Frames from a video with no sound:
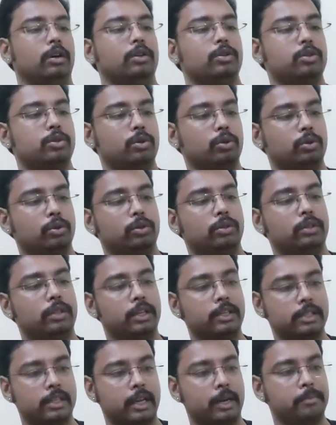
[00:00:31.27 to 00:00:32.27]
So
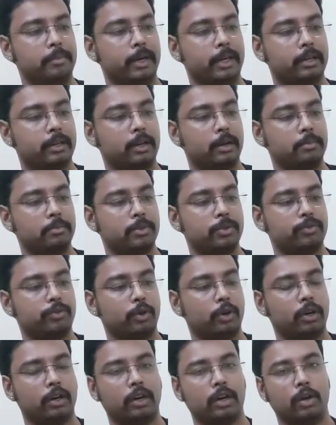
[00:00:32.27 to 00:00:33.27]
this helmet comes
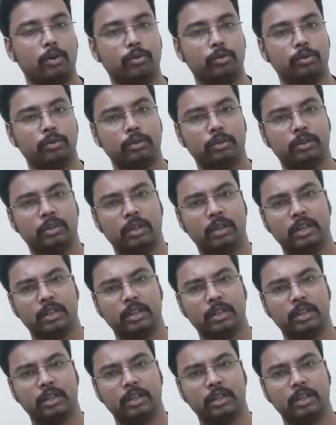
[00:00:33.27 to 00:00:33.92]
for around